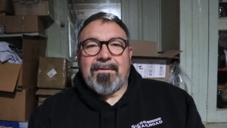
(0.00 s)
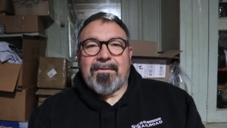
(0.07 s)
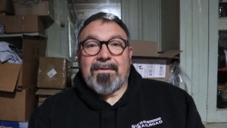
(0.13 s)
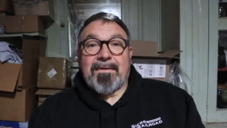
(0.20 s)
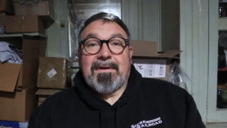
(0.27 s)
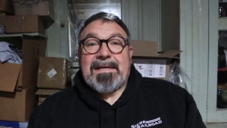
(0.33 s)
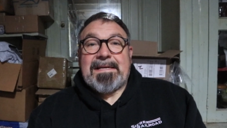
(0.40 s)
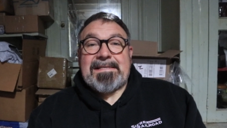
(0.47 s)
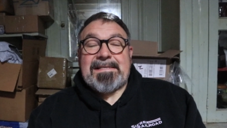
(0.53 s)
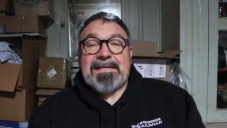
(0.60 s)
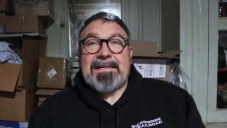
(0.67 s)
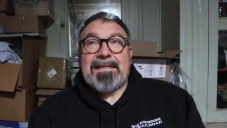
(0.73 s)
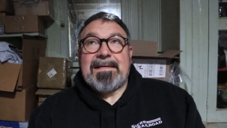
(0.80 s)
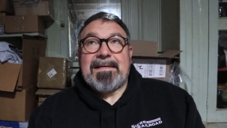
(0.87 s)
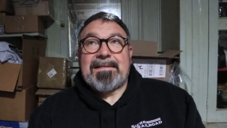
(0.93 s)
or
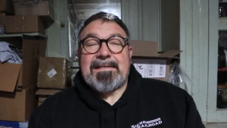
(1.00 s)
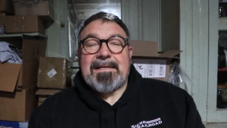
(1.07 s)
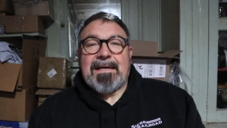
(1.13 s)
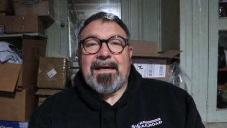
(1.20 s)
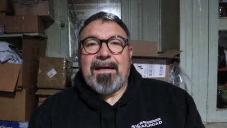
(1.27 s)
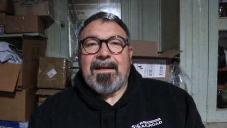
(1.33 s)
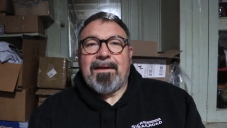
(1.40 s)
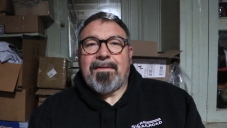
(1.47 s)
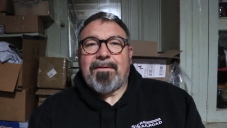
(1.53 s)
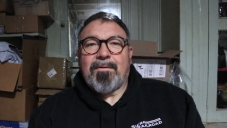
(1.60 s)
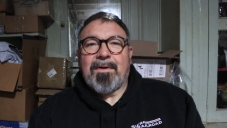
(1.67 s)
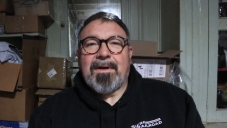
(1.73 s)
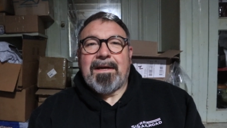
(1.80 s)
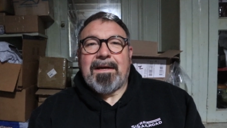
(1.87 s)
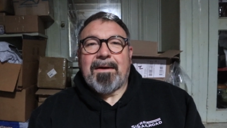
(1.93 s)

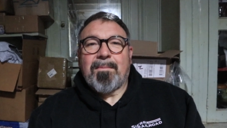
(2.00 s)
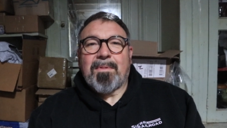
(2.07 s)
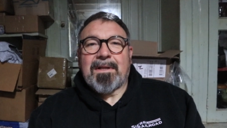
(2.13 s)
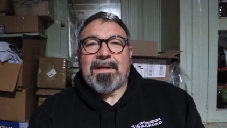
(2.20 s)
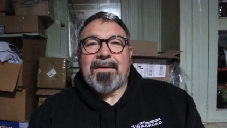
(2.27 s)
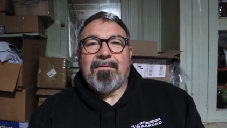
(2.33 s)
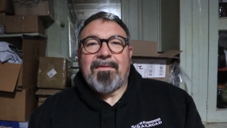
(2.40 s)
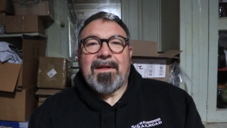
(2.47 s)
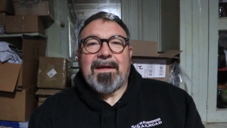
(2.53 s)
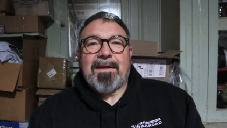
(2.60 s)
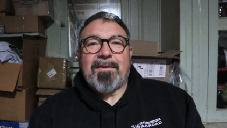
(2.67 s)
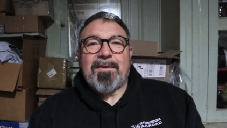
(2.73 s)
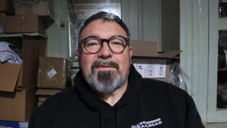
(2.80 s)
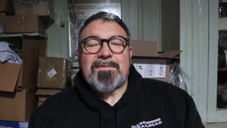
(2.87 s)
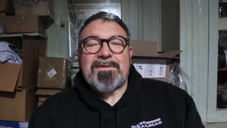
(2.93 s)
ECC83 I believe they
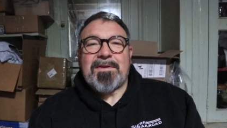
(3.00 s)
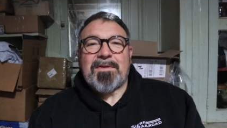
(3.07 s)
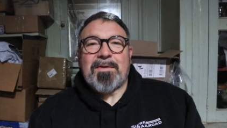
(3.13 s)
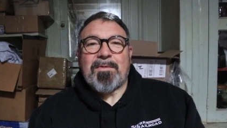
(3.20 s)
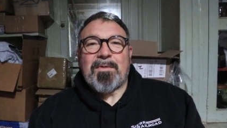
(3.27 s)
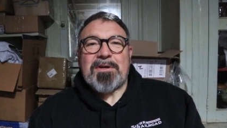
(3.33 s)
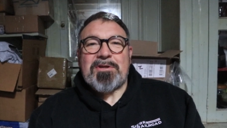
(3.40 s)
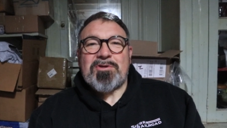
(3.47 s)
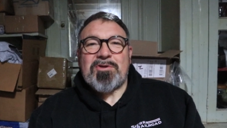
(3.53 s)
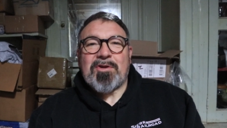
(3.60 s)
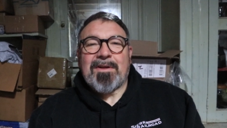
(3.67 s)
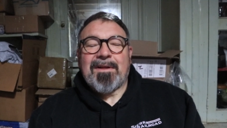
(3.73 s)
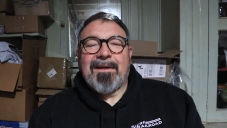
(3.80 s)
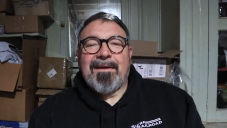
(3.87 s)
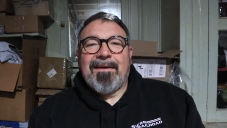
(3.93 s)
used in the
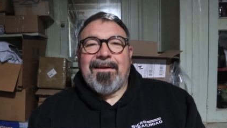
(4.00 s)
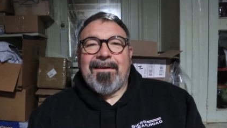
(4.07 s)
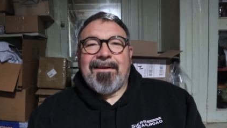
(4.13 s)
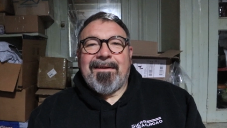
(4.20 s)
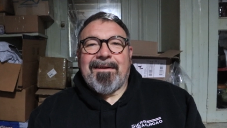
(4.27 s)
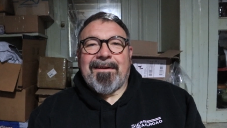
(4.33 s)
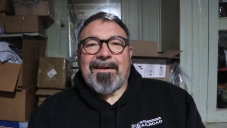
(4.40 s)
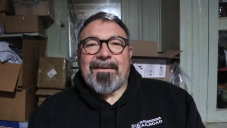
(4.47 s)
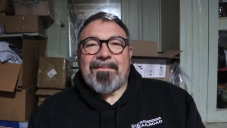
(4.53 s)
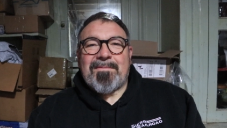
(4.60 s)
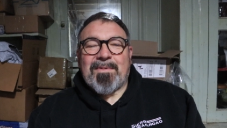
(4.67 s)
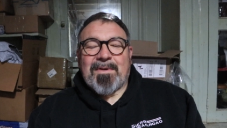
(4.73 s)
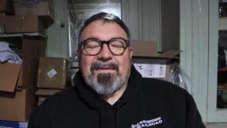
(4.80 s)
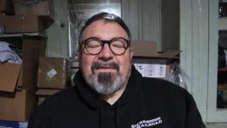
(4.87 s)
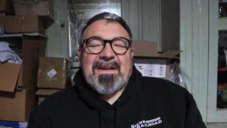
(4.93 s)
original um,
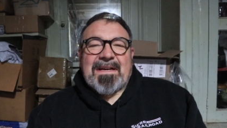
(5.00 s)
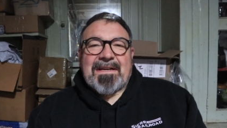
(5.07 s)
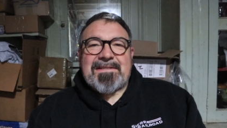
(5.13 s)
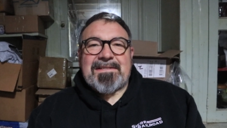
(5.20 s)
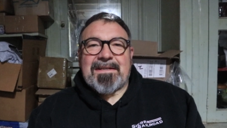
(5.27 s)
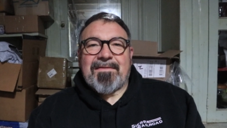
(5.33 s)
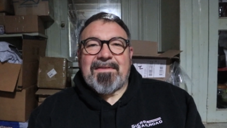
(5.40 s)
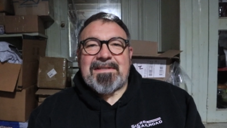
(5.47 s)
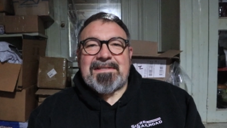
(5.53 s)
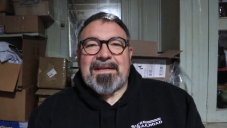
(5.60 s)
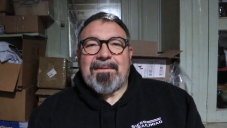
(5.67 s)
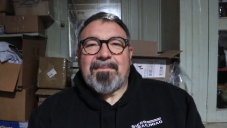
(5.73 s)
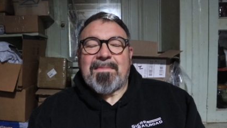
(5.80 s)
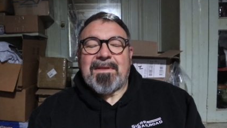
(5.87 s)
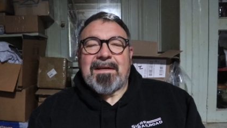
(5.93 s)
12AX7,
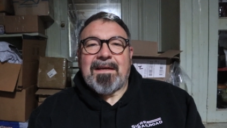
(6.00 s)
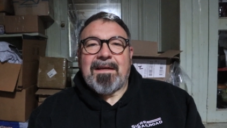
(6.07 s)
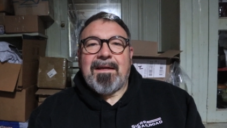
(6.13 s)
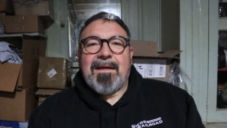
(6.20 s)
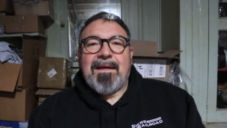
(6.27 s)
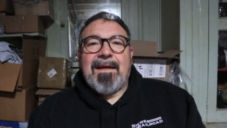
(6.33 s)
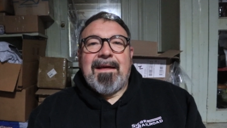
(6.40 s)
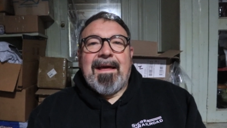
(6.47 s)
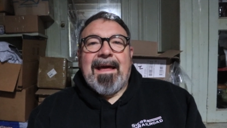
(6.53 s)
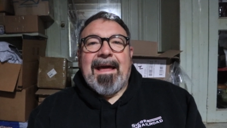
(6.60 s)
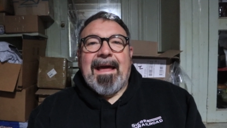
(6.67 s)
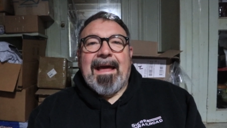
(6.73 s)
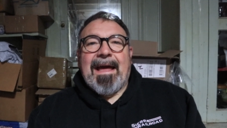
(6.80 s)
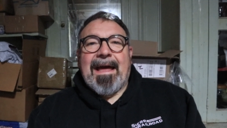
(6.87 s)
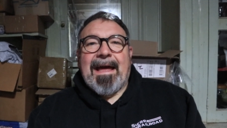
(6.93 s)
same thing,
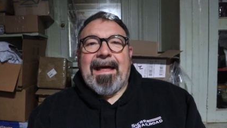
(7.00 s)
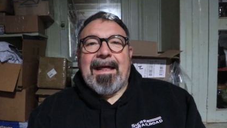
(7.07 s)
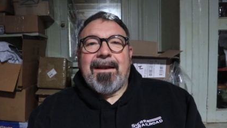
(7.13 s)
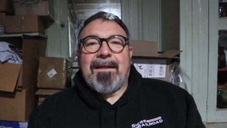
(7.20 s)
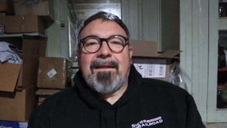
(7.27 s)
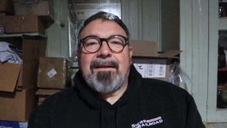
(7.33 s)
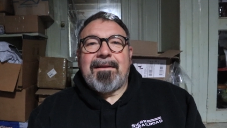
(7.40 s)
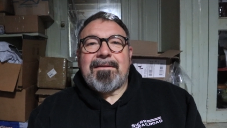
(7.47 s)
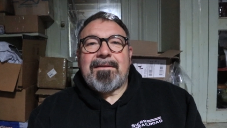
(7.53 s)
and